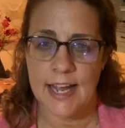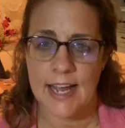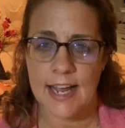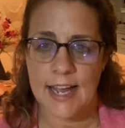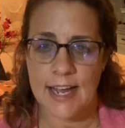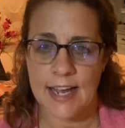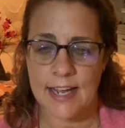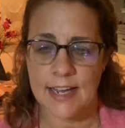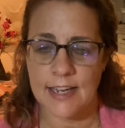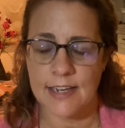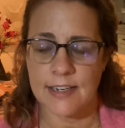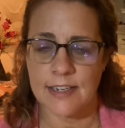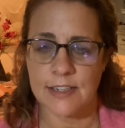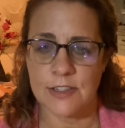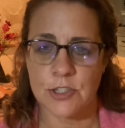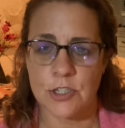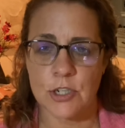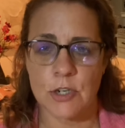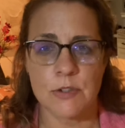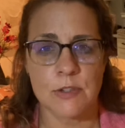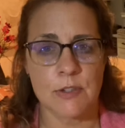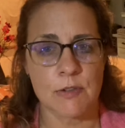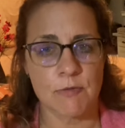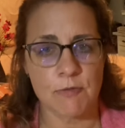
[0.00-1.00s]
and it
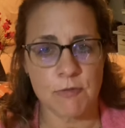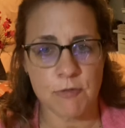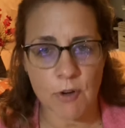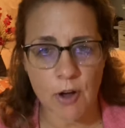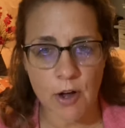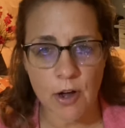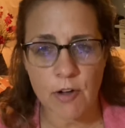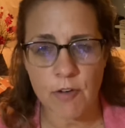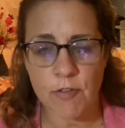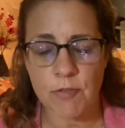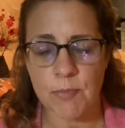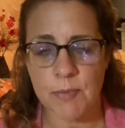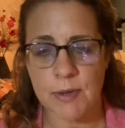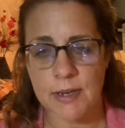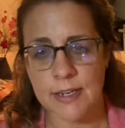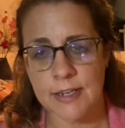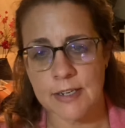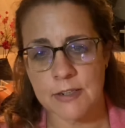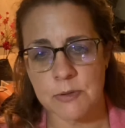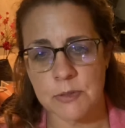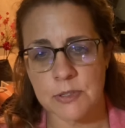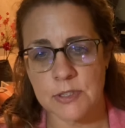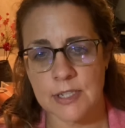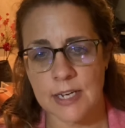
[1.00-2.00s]
shows involvement,
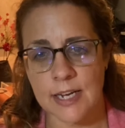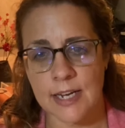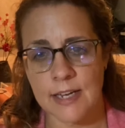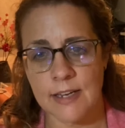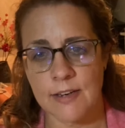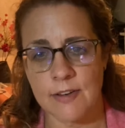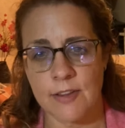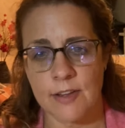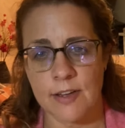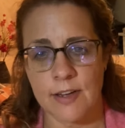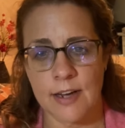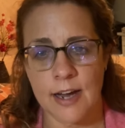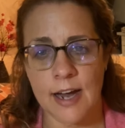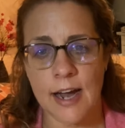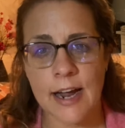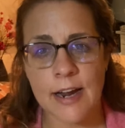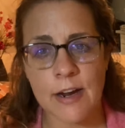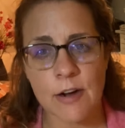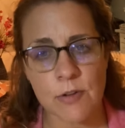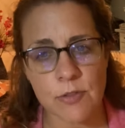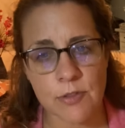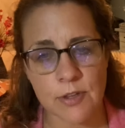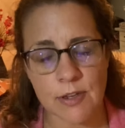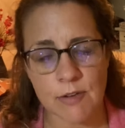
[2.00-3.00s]
and it was saying the
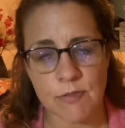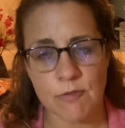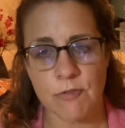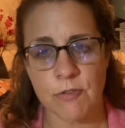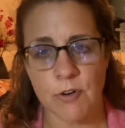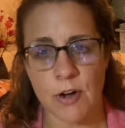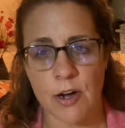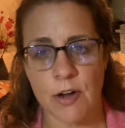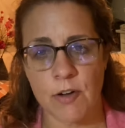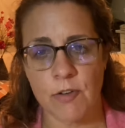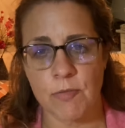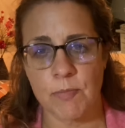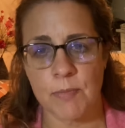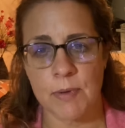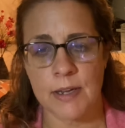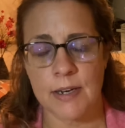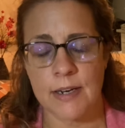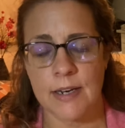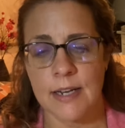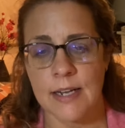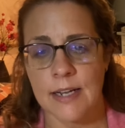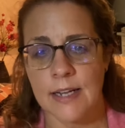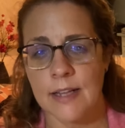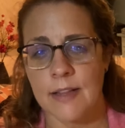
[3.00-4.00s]
higher the
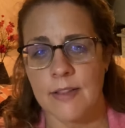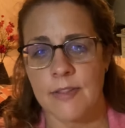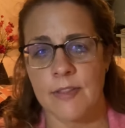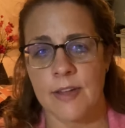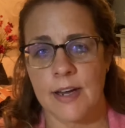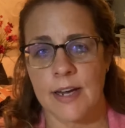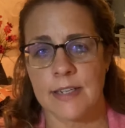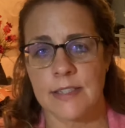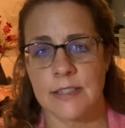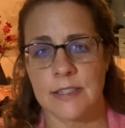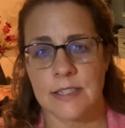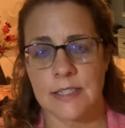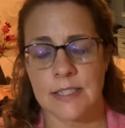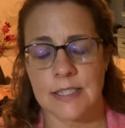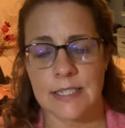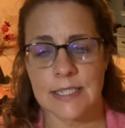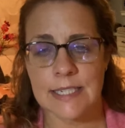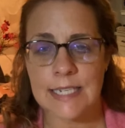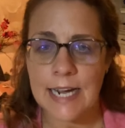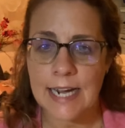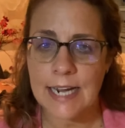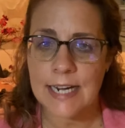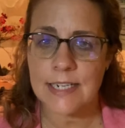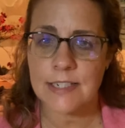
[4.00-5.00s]
involvement, that
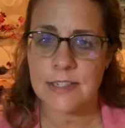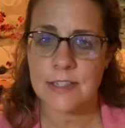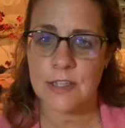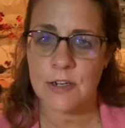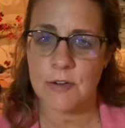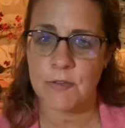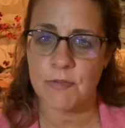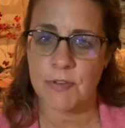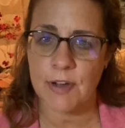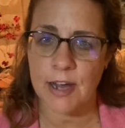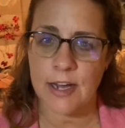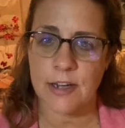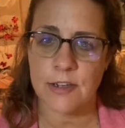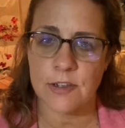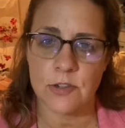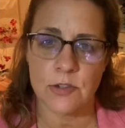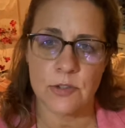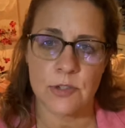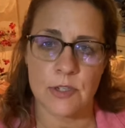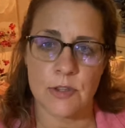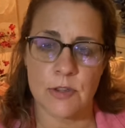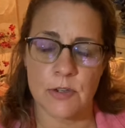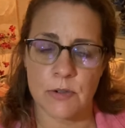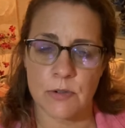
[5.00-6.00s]
ties their
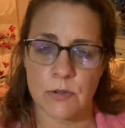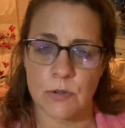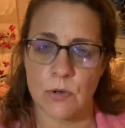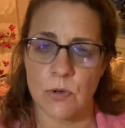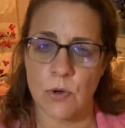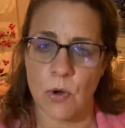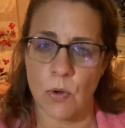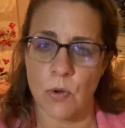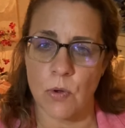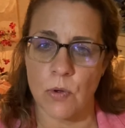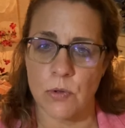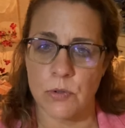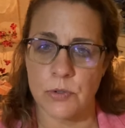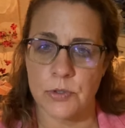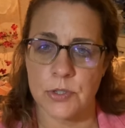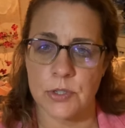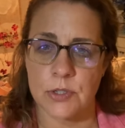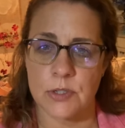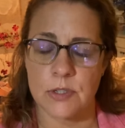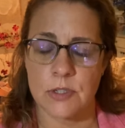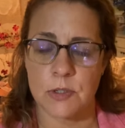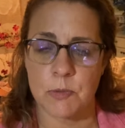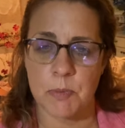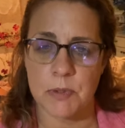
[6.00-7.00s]
values and their goals
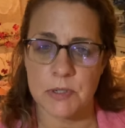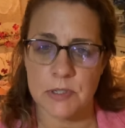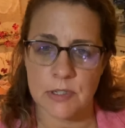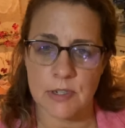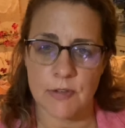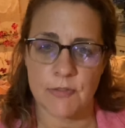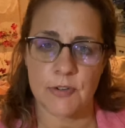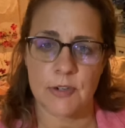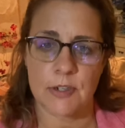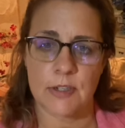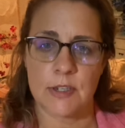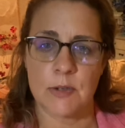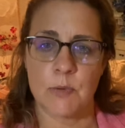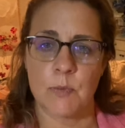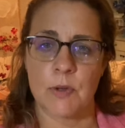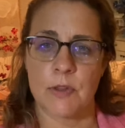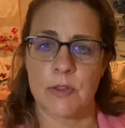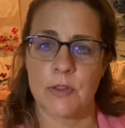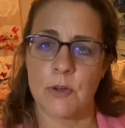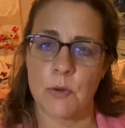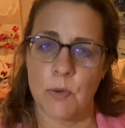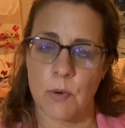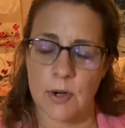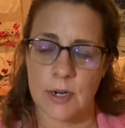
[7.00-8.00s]
specifically
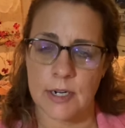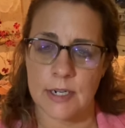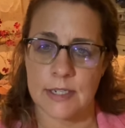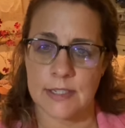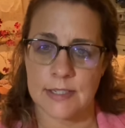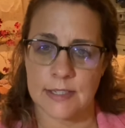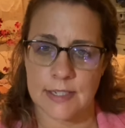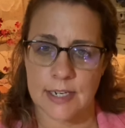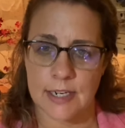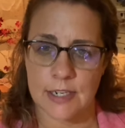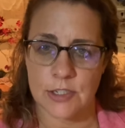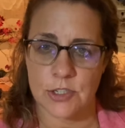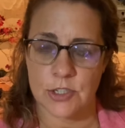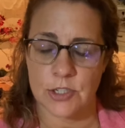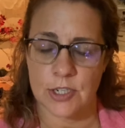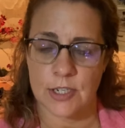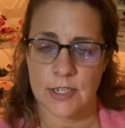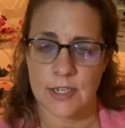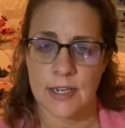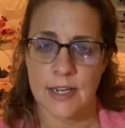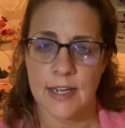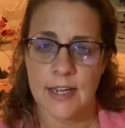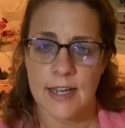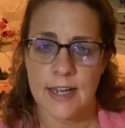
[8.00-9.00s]
with the
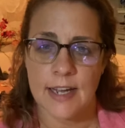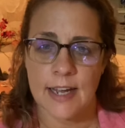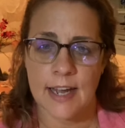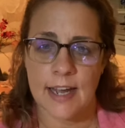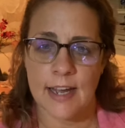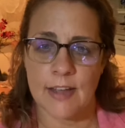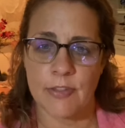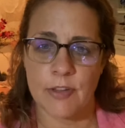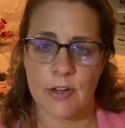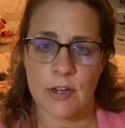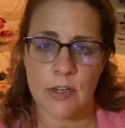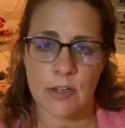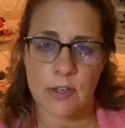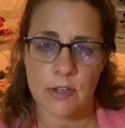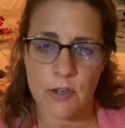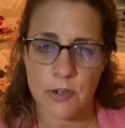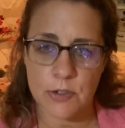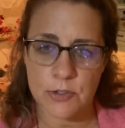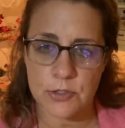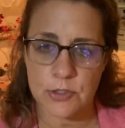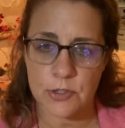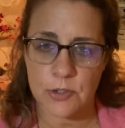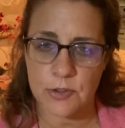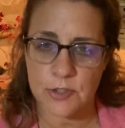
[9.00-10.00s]
organization, and the
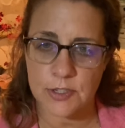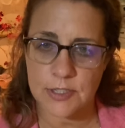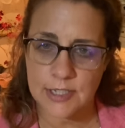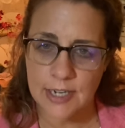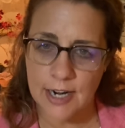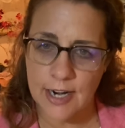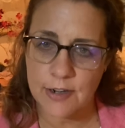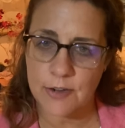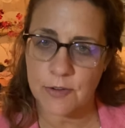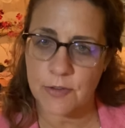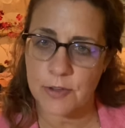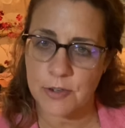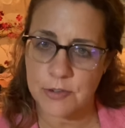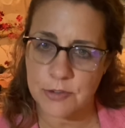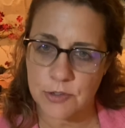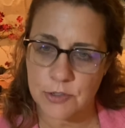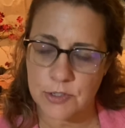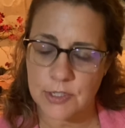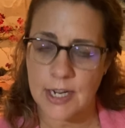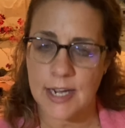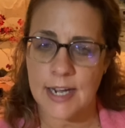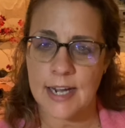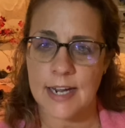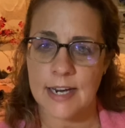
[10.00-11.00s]
closer, the tighter those are
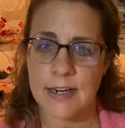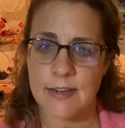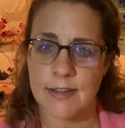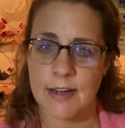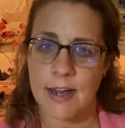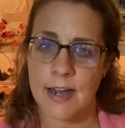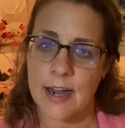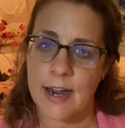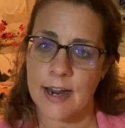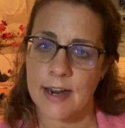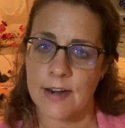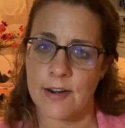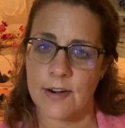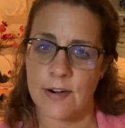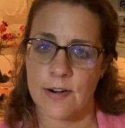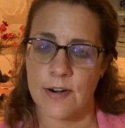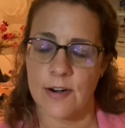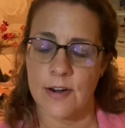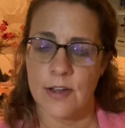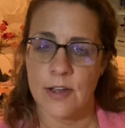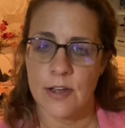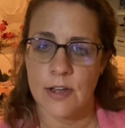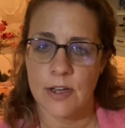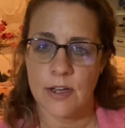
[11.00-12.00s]
tied, the
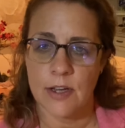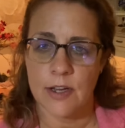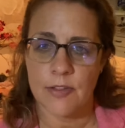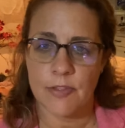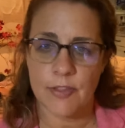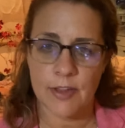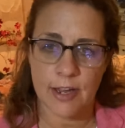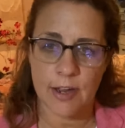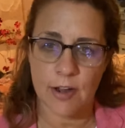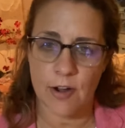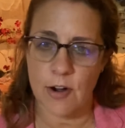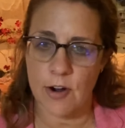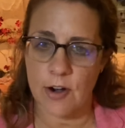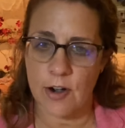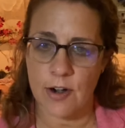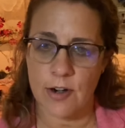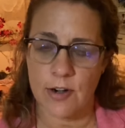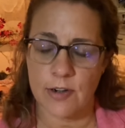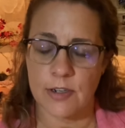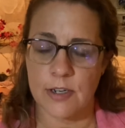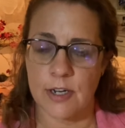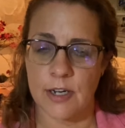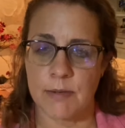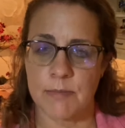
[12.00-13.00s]
higher they
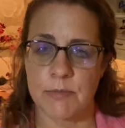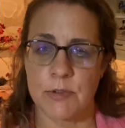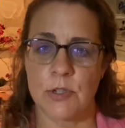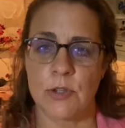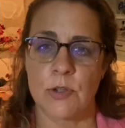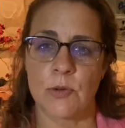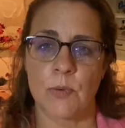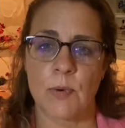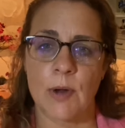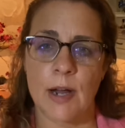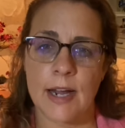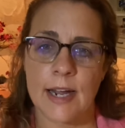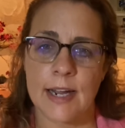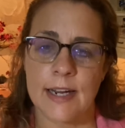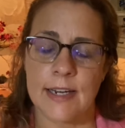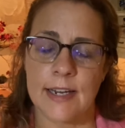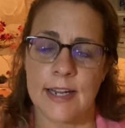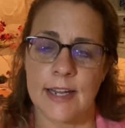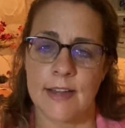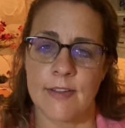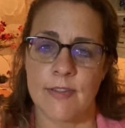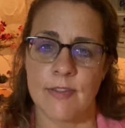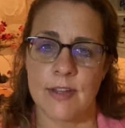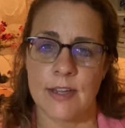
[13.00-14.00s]
are to the right,
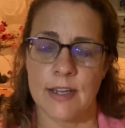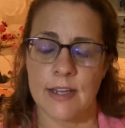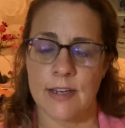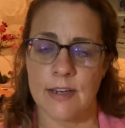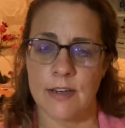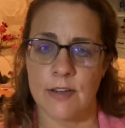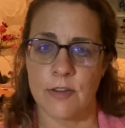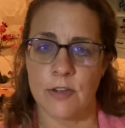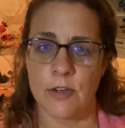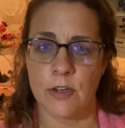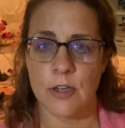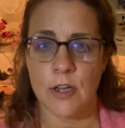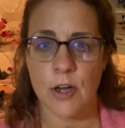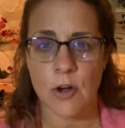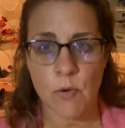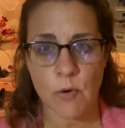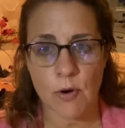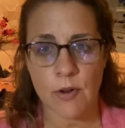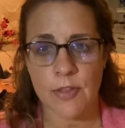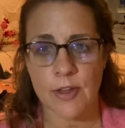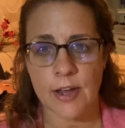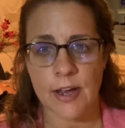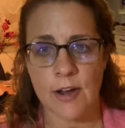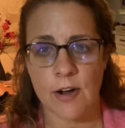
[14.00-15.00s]
and then the
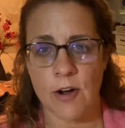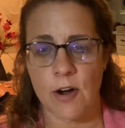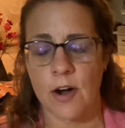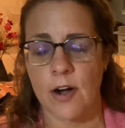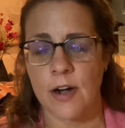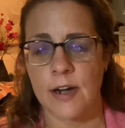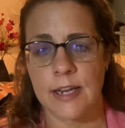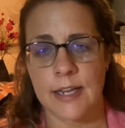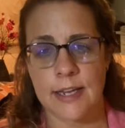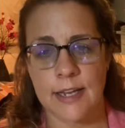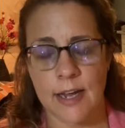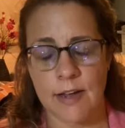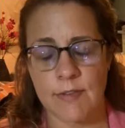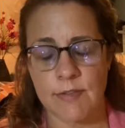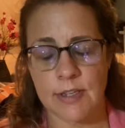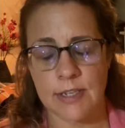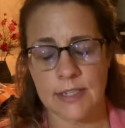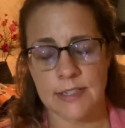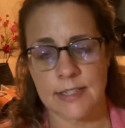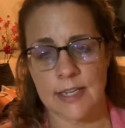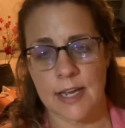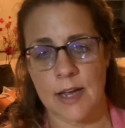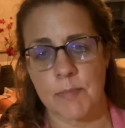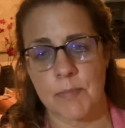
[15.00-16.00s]
lower they are, and he gave the
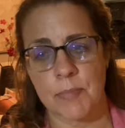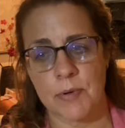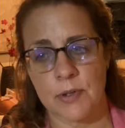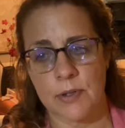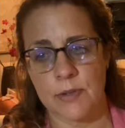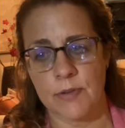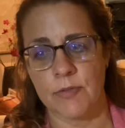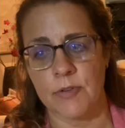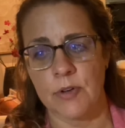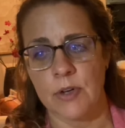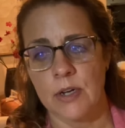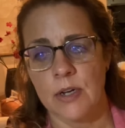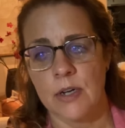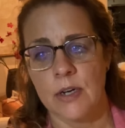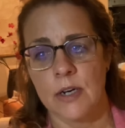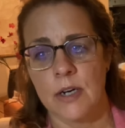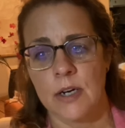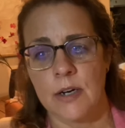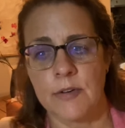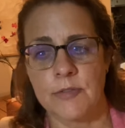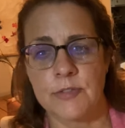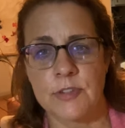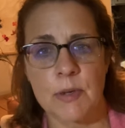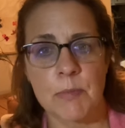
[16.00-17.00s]
example
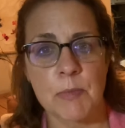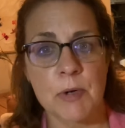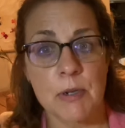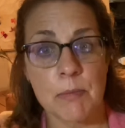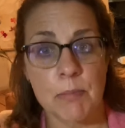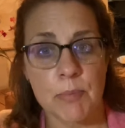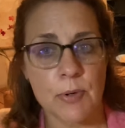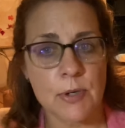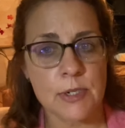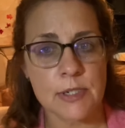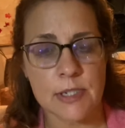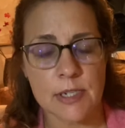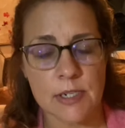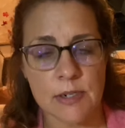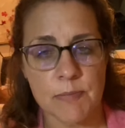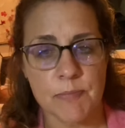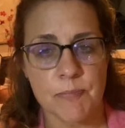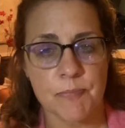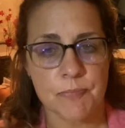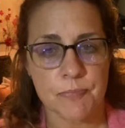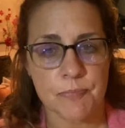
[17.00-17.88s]
of someone in prison,